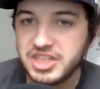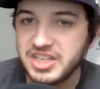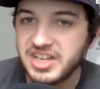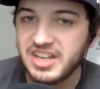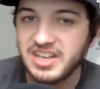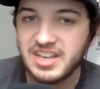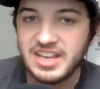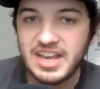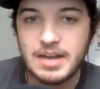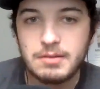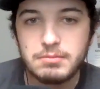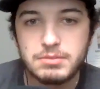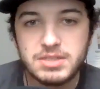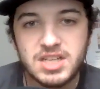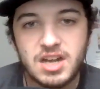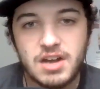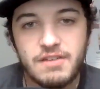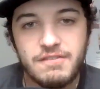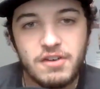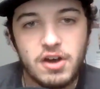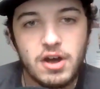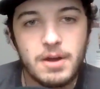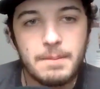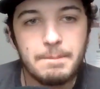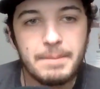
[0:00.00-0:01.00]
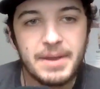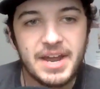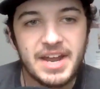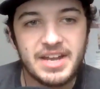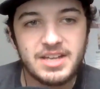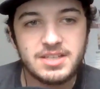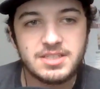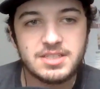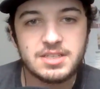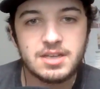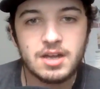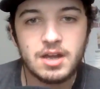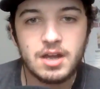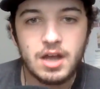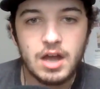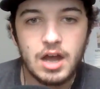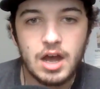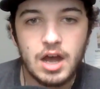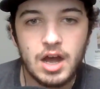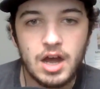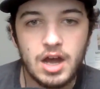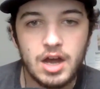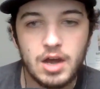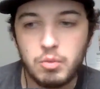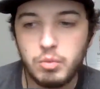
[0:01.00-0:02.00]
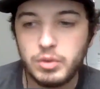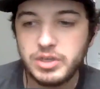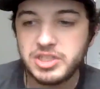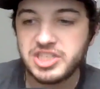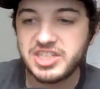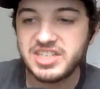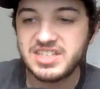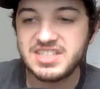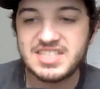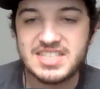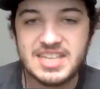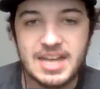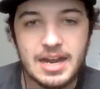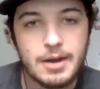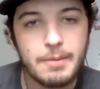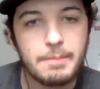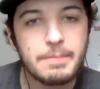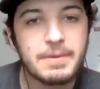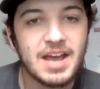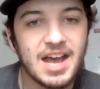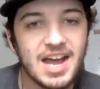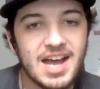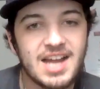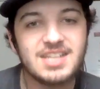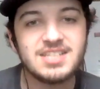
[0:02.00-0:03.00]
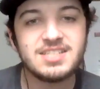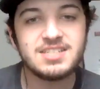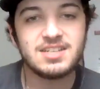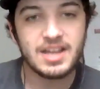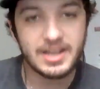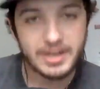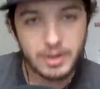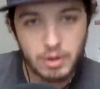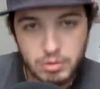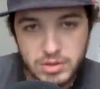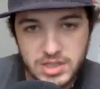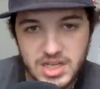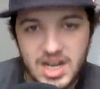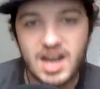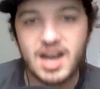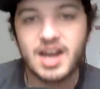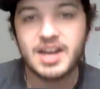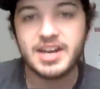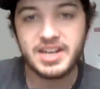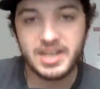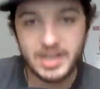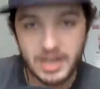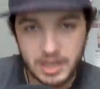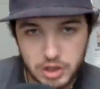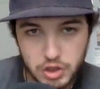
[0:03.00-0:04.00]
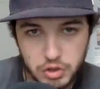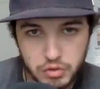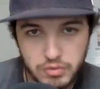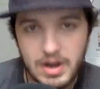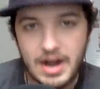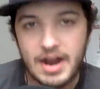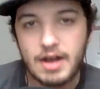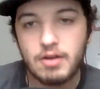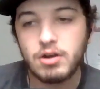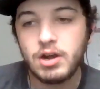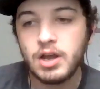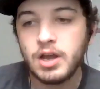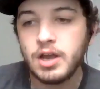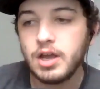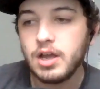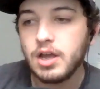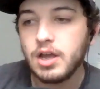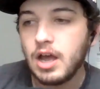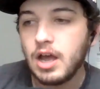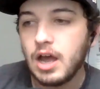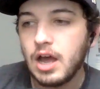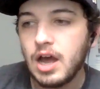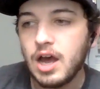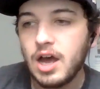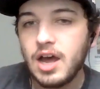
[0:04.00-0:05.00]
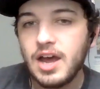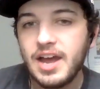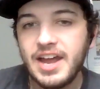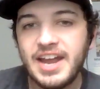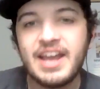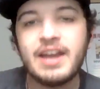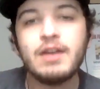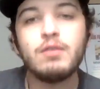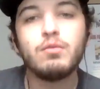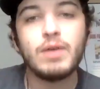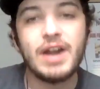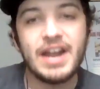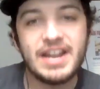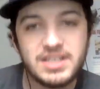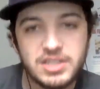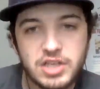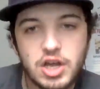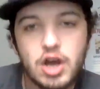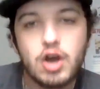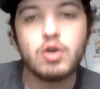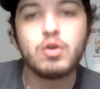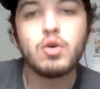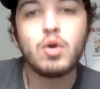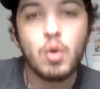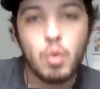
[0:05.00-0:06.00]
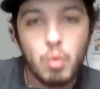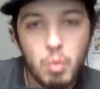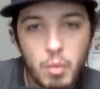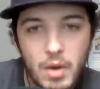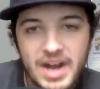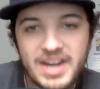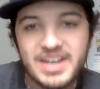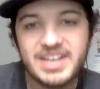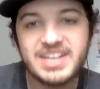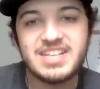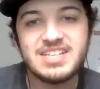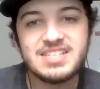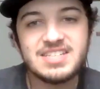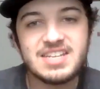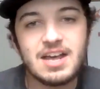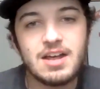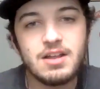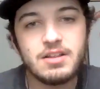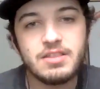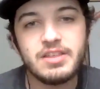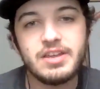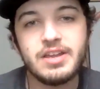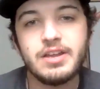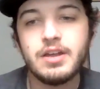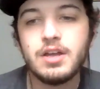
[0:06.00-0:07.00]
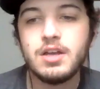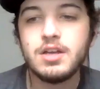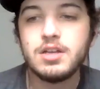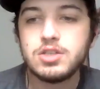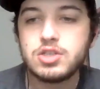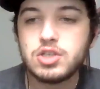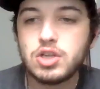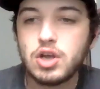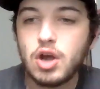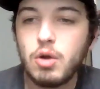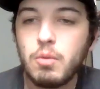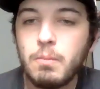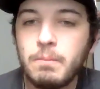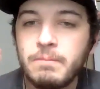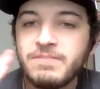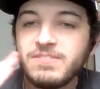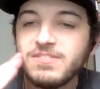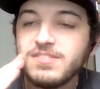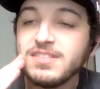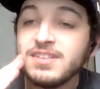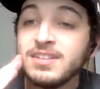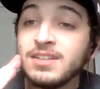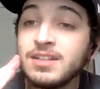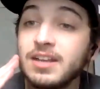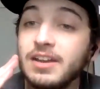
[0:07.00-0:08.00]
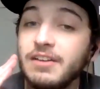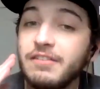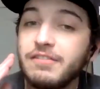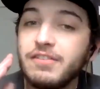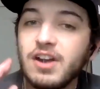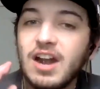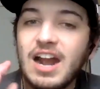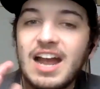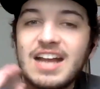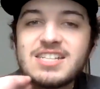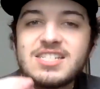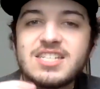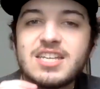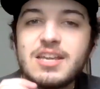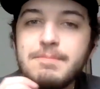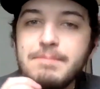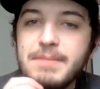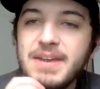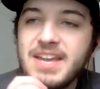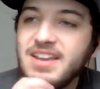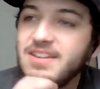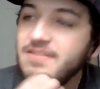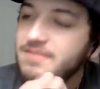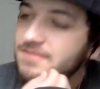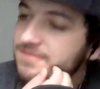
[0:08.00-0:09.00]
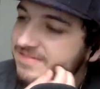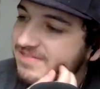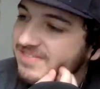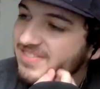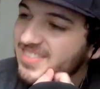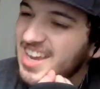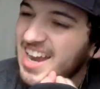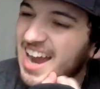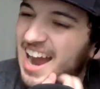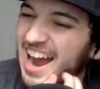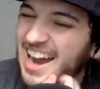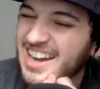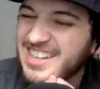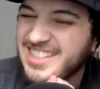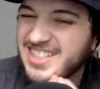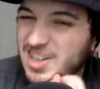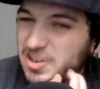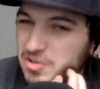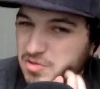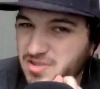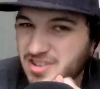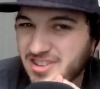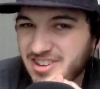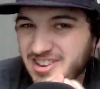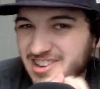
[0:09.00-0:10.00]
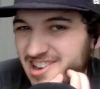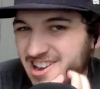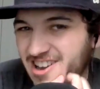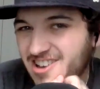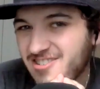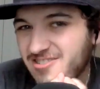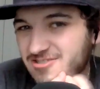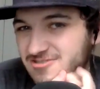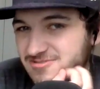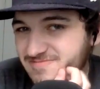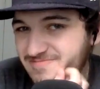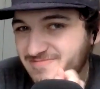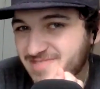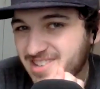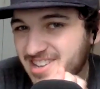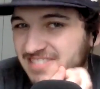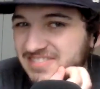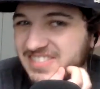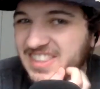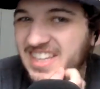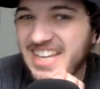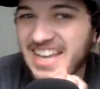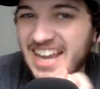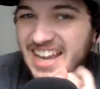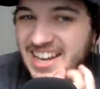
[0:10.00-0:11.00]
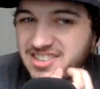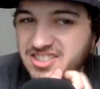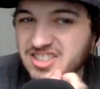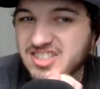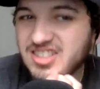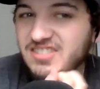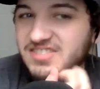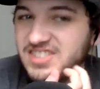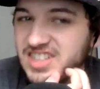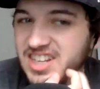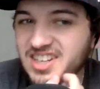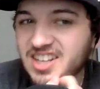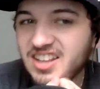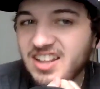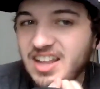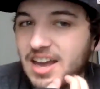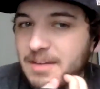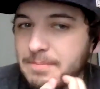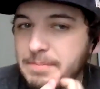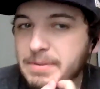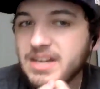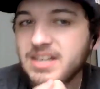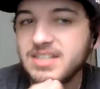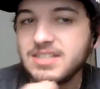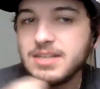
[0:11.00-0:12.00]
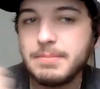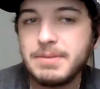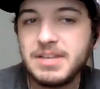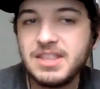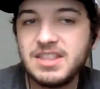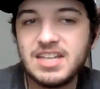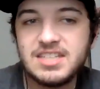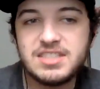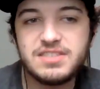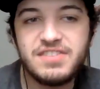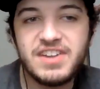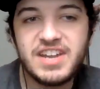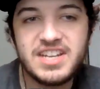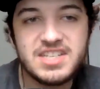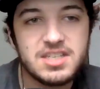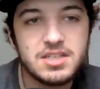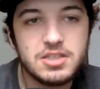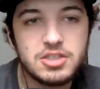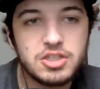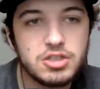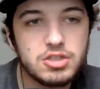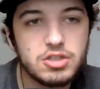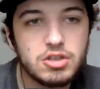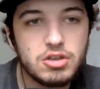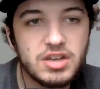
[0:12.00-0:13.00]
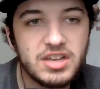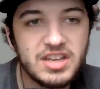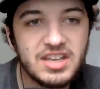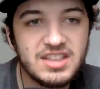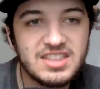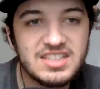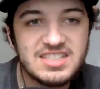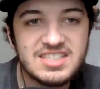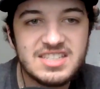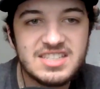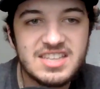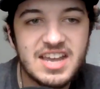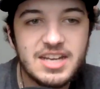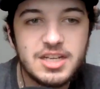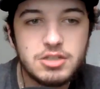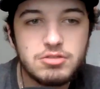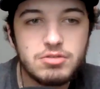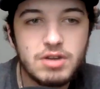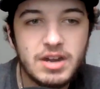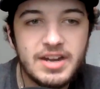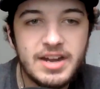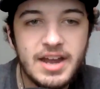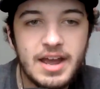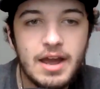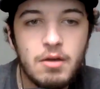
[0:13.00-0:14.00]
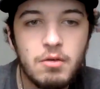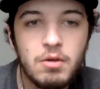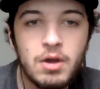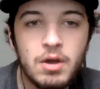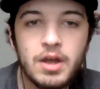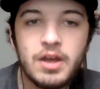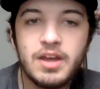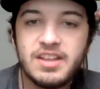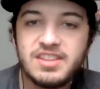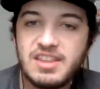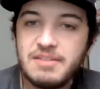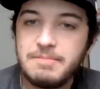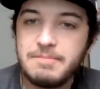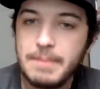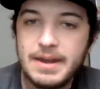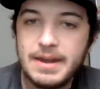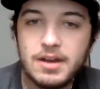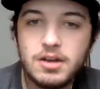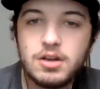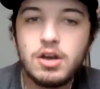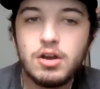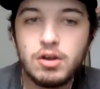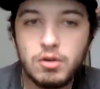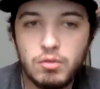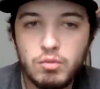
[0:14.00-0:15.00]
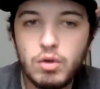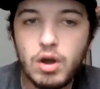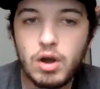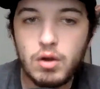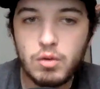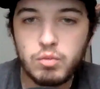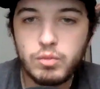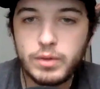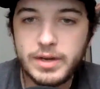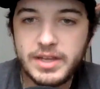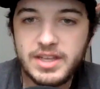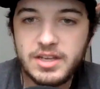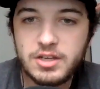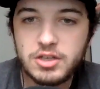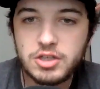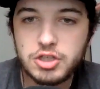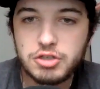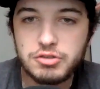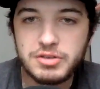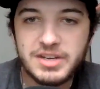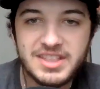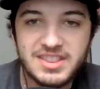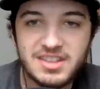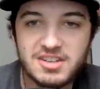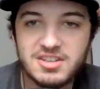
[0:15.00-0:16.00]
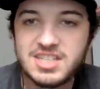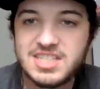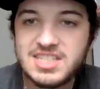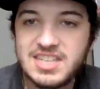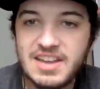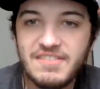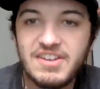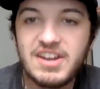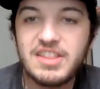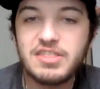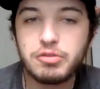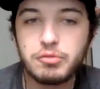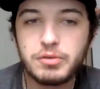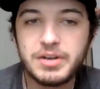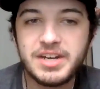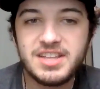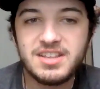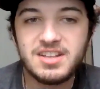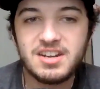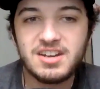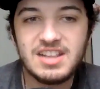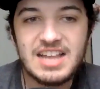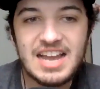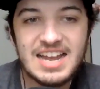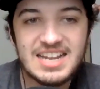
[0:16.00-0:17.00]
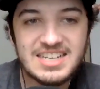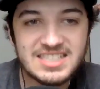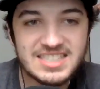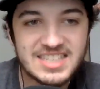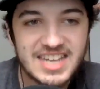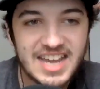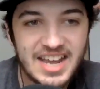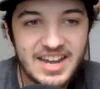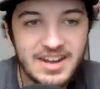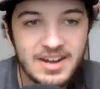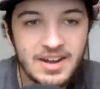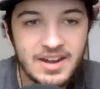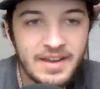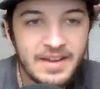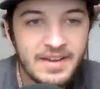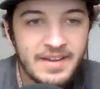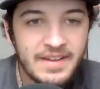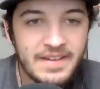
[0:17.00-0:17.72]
He can get himself on base, uh, which can set up guys like Ohtani and Trout uh, and Rendon when he's healthy. So if you're asking me, I don't know if the Angels have done a lot because, I mean, let's face it, just looking at the standings right now, they've been on a, a really good streak. They're seven and three in their last 10.